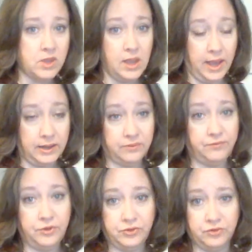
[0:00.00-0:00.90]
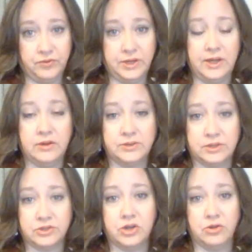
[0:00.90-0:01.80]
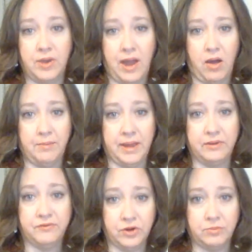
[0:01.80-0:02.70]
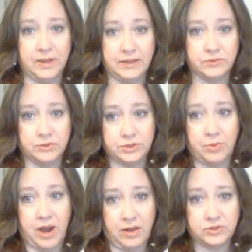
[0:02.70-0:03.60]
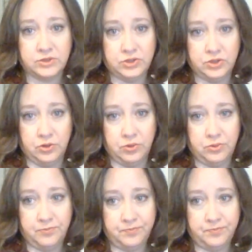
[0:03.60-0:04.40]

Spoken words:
And in future videos, I'll show you how I make ferments with sprouts too.